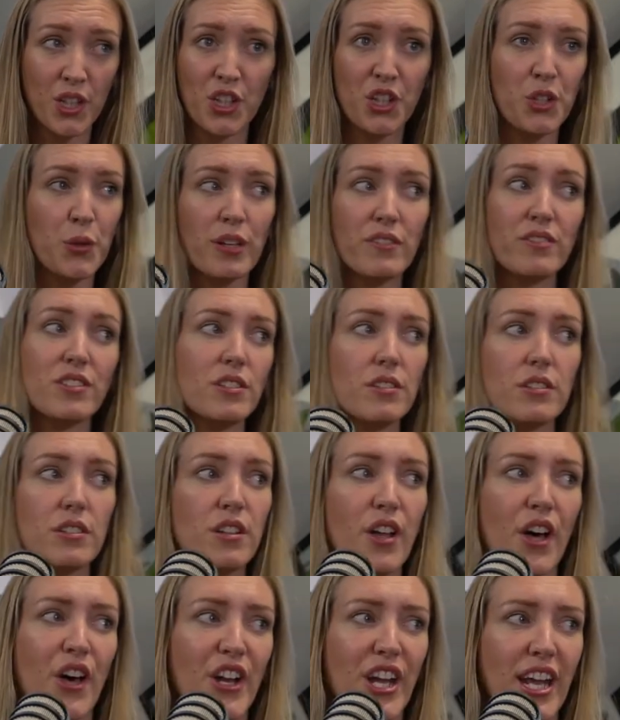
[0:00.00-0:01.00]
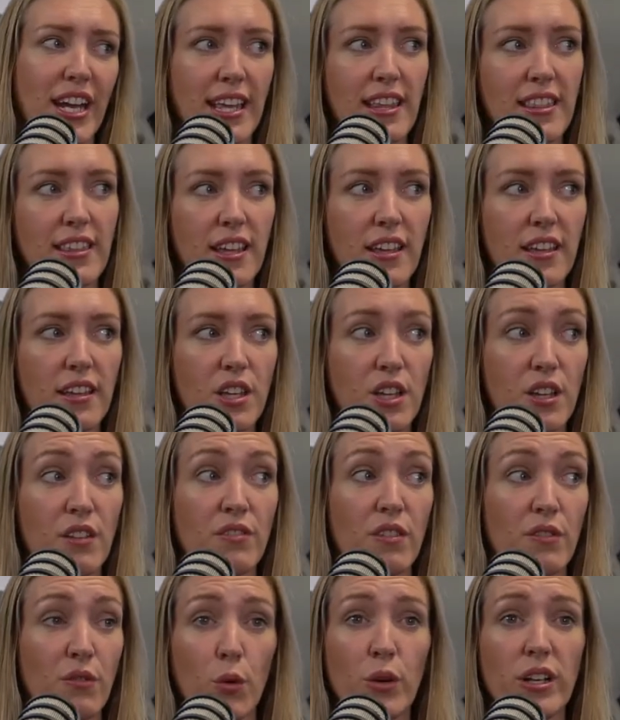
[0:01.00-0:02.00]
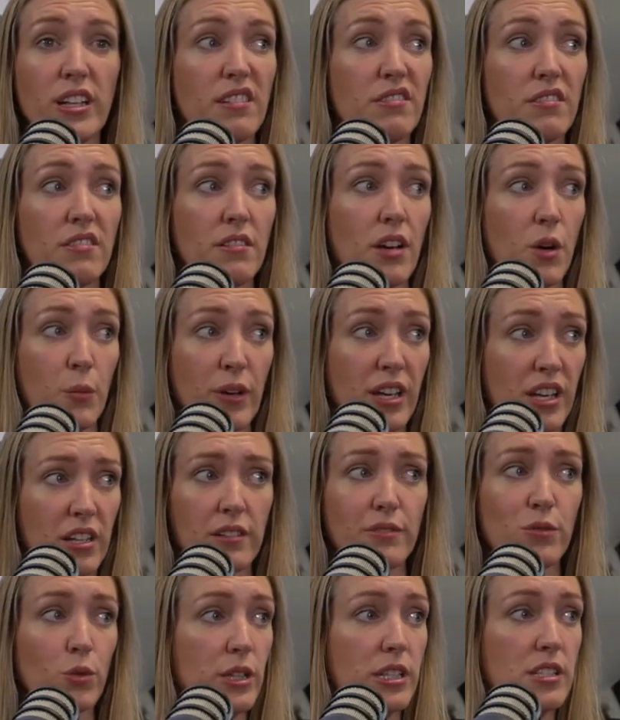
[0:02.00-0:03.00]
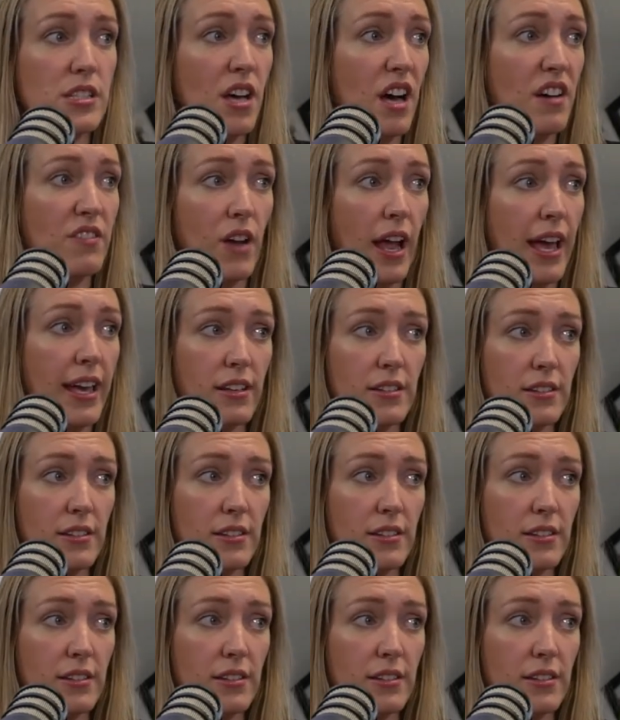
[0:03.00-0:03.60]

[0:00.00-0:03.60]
you haven't learned anything you've avoided and we can avoid stuff like